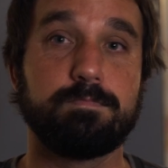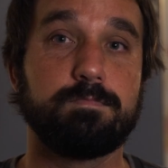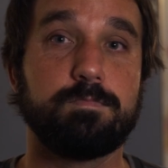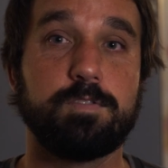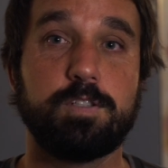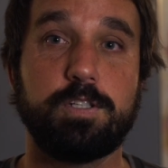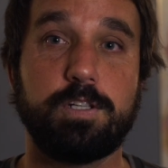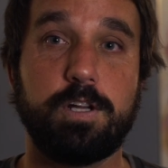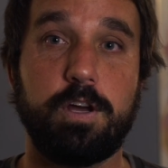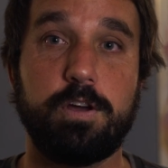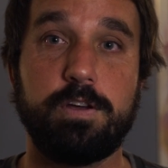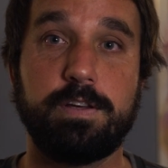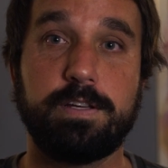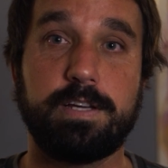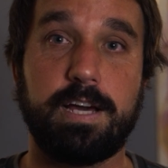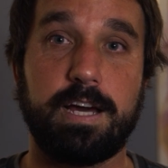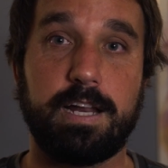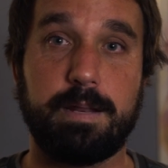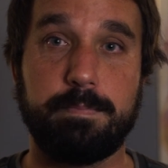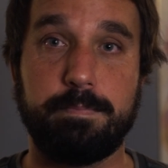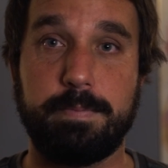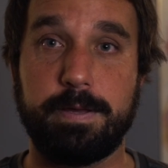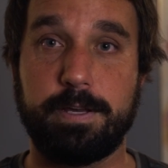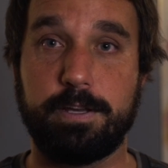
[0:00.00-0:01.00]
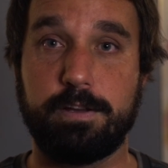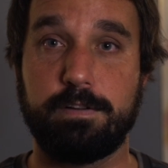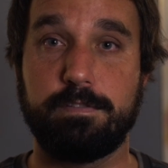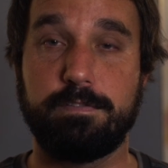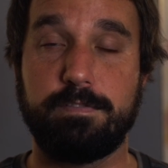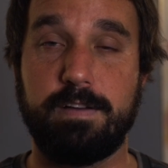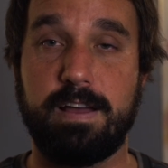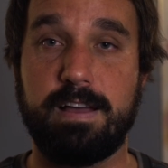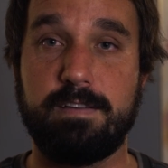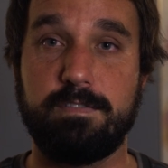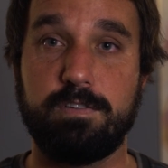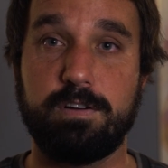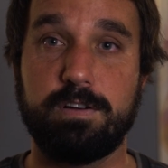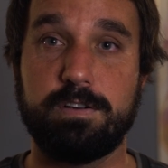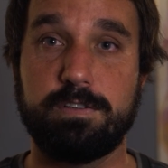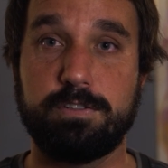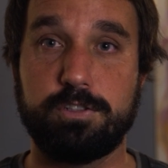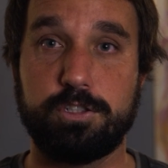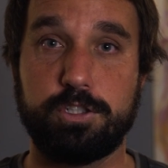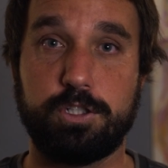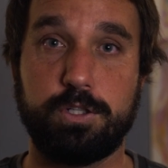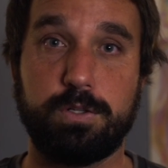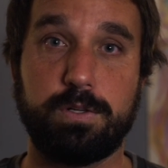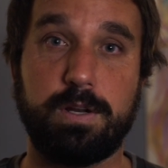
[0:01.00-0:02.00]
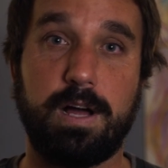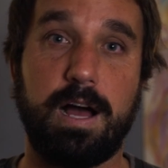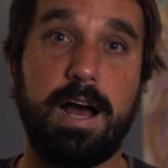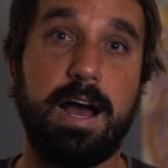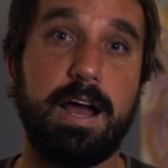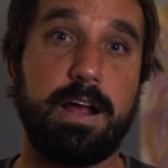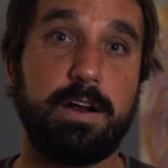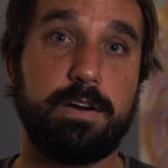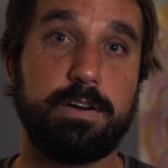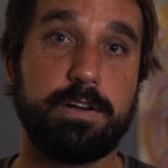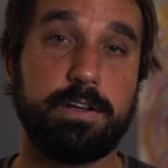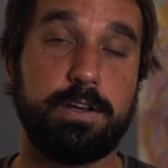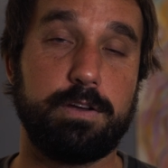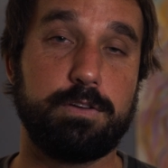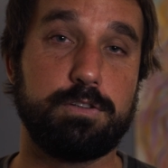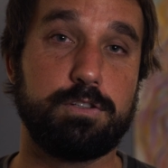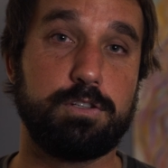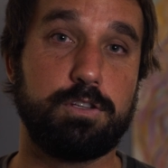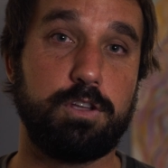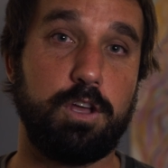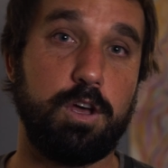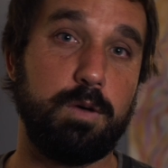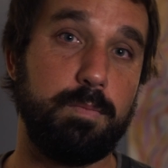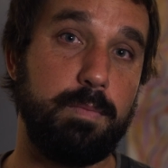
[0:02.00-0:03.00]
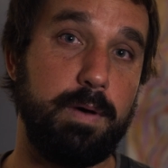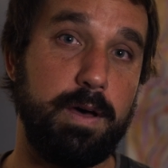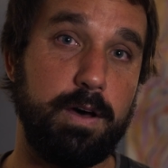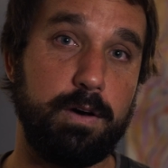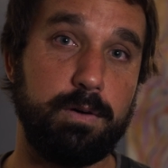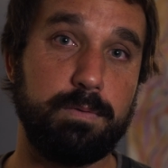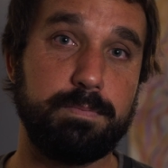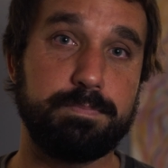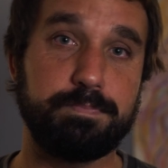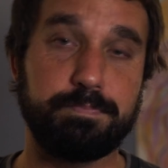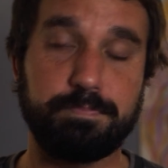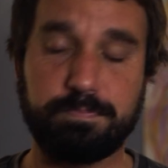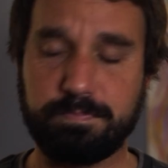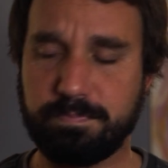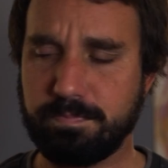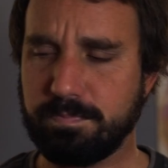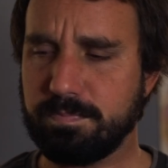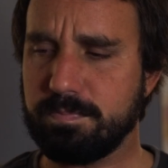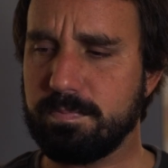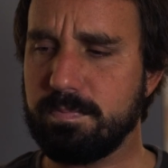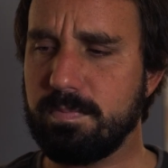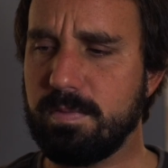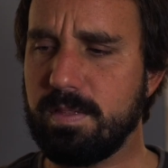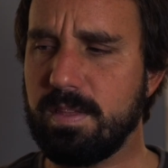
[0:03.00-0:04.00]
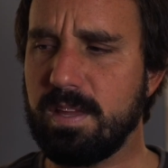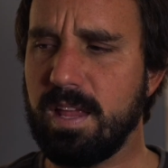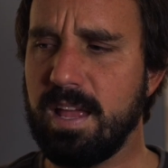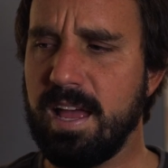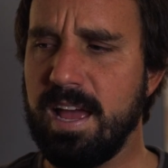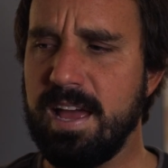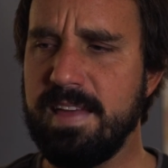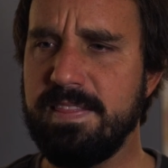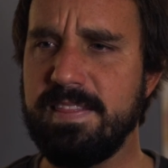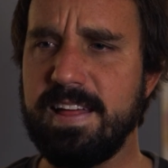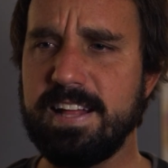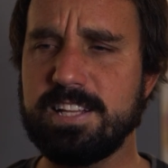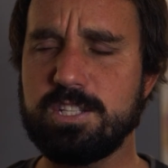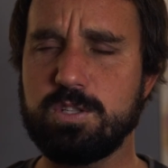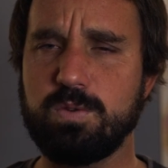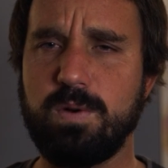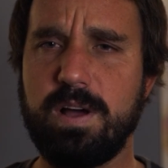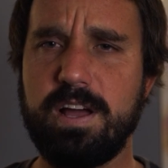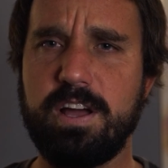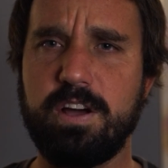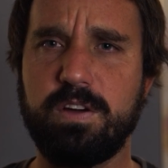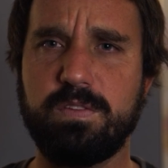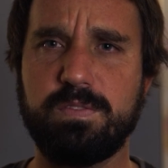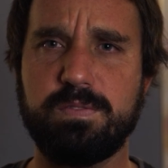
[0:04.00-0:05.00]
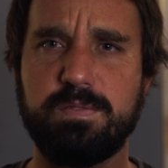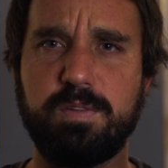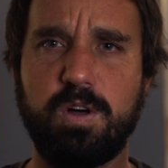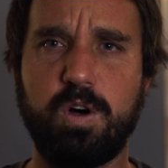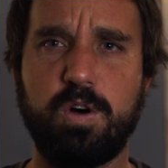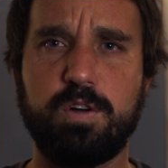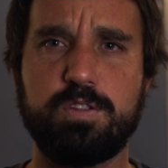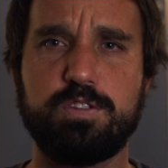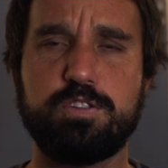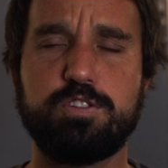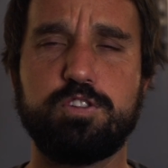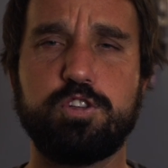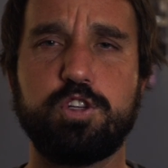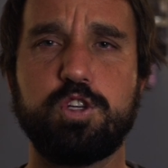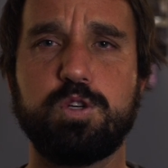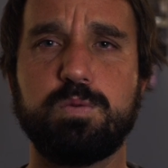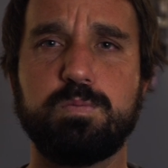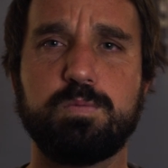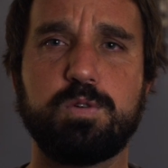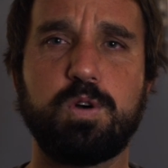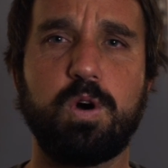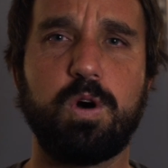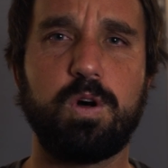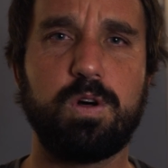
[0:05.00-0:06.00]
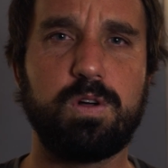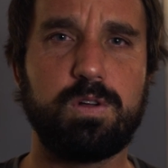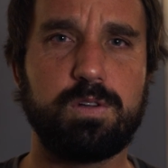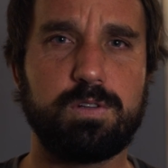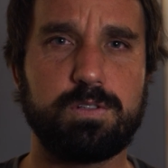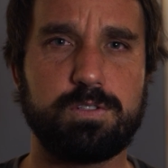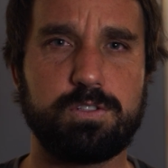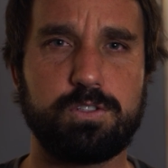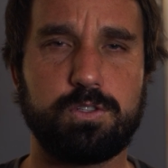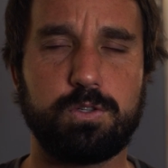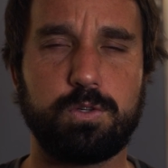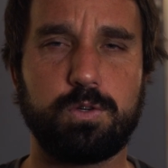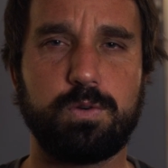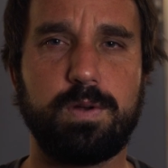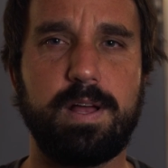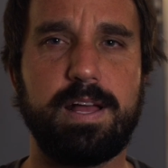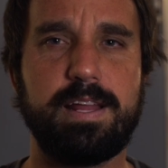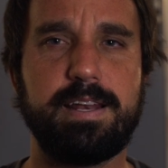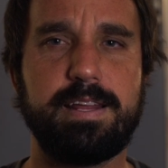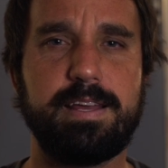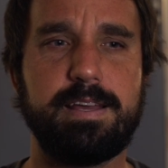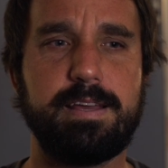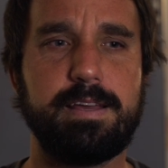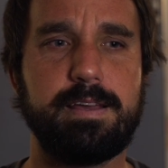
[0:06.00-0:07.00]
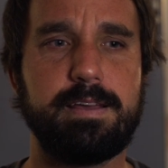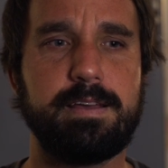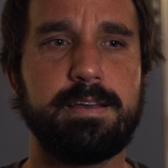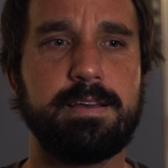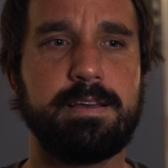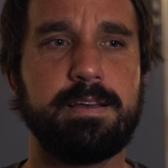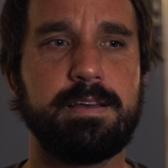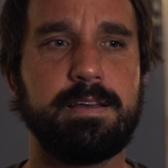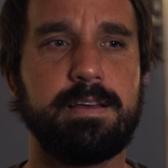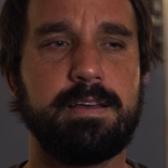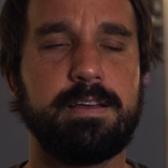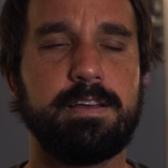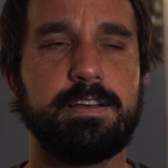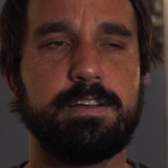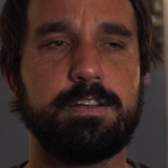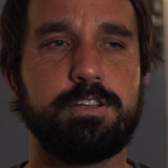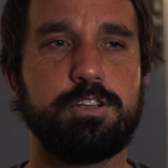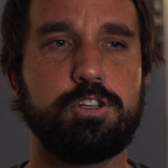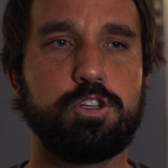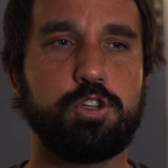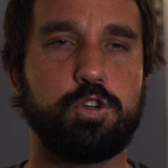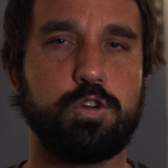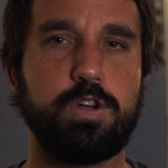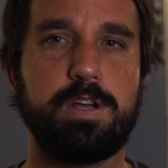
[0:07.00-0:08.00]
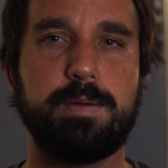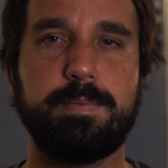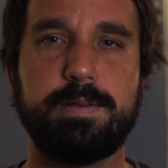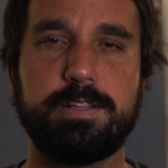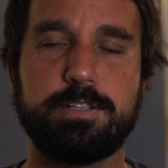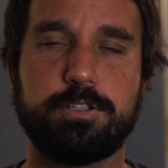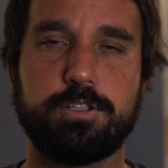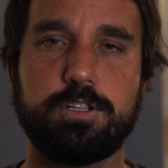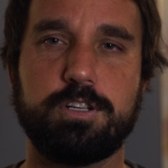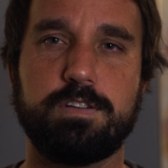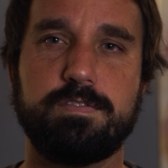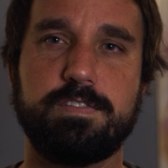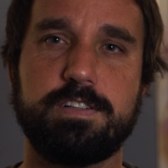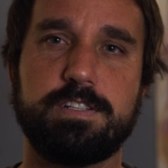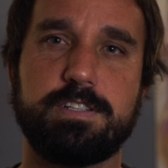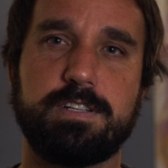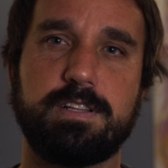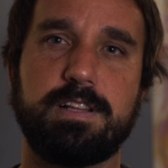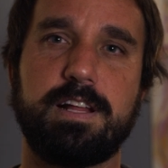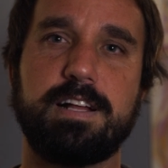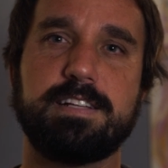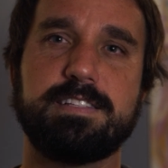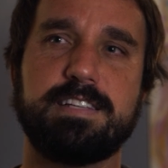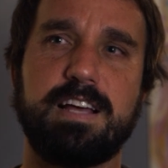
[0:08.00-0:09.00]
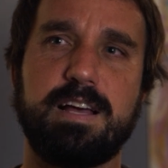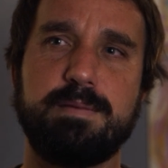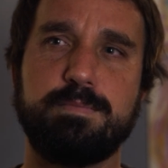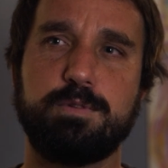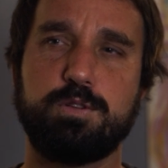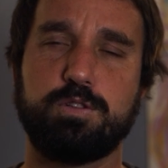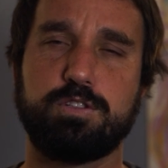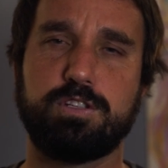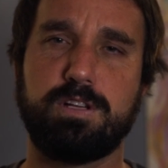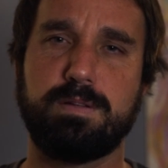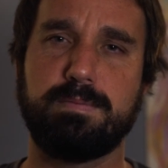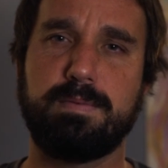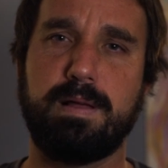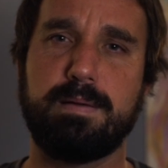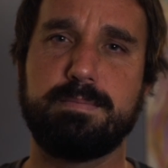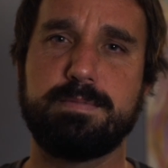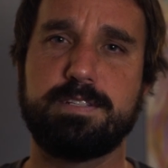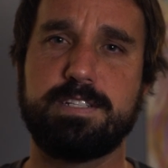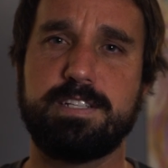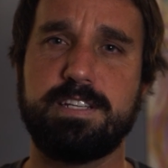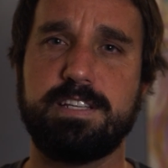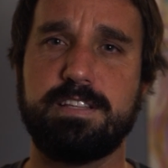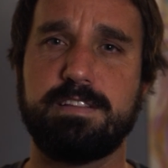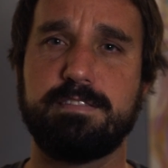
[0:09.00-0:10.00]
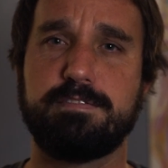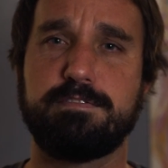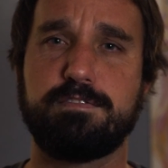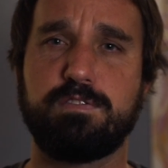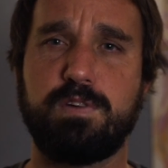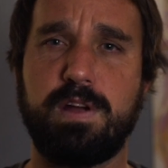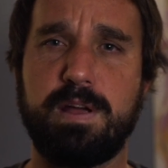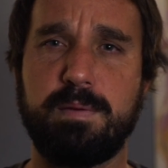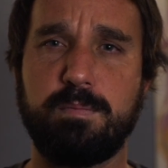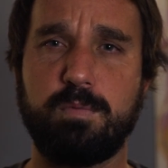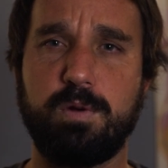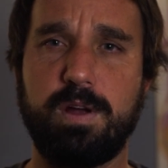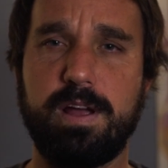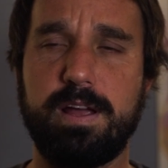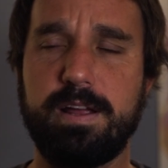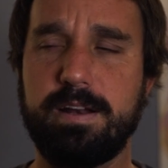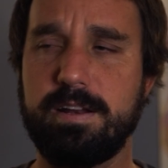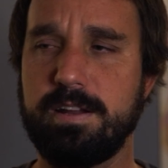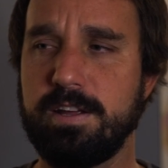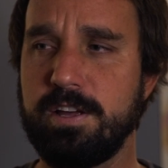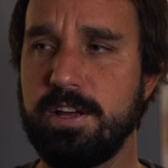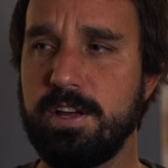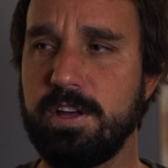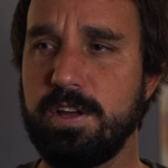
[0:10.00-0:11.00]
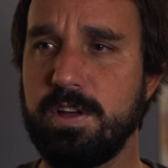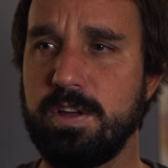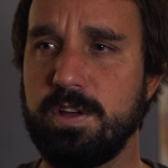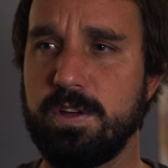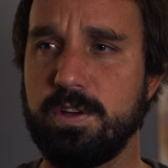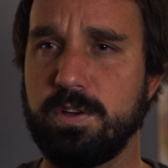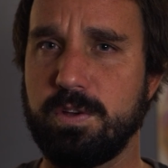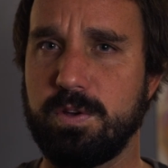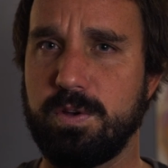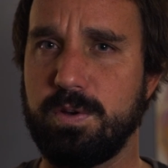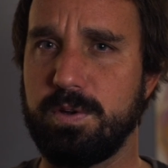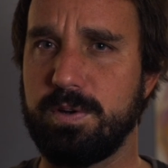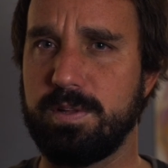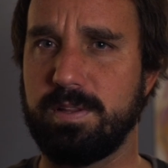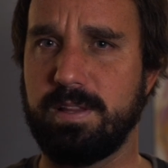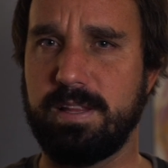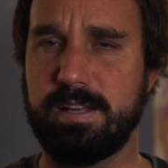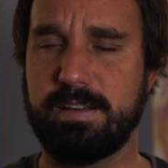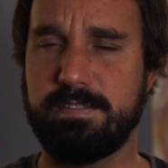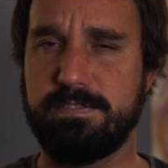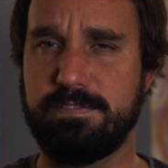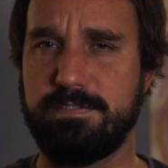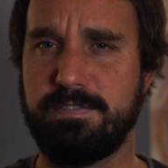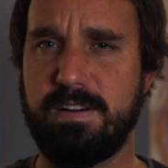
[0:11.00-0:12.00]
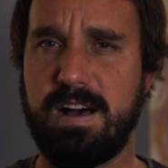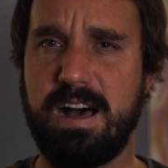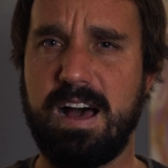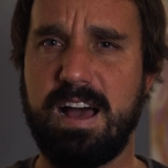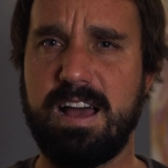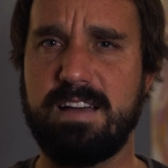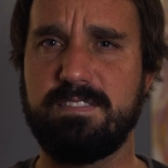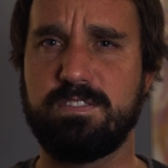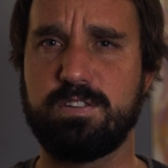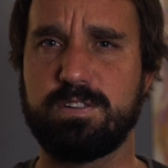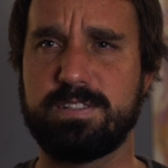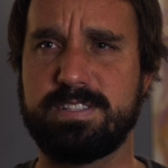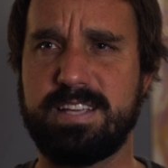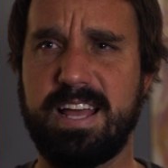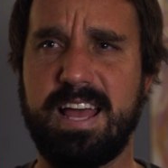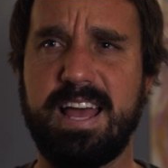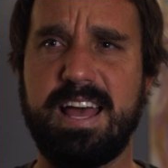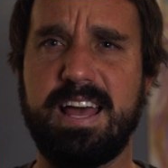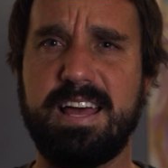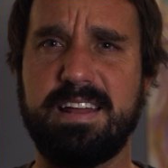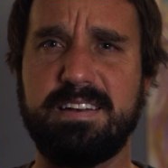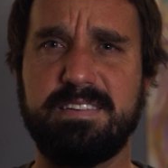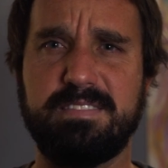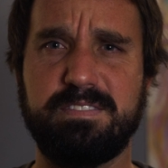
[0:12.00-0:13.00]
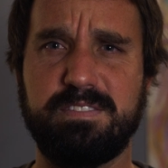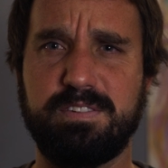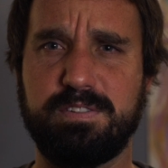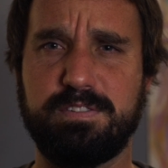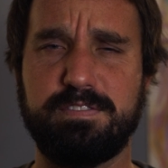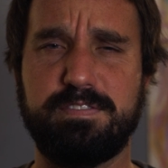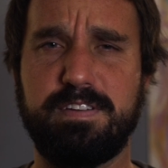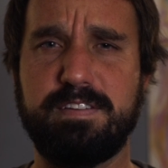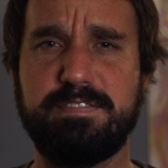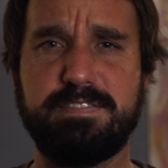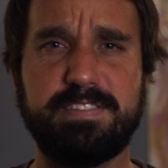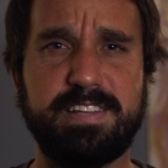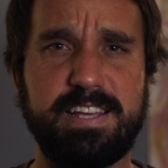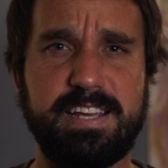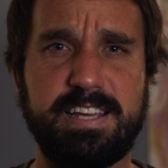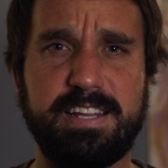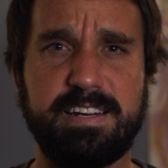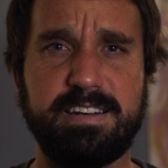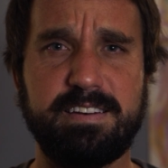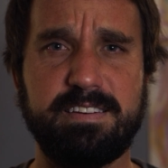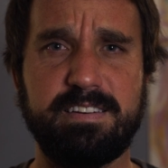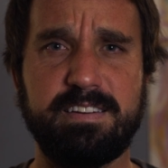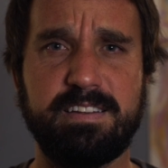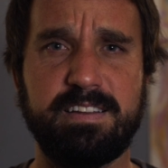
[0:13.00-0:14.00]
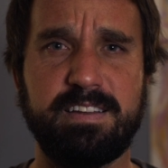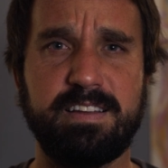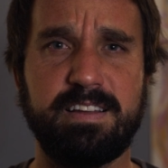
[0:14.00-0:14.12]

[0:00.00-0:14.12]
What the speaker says: you can kind of pick your favorite, shoot higher to go slow-mo. And that's why on Zoom calls or any streaming service, a lot of times you'll sometimes see the frame rate go to 5 or 10 or 15.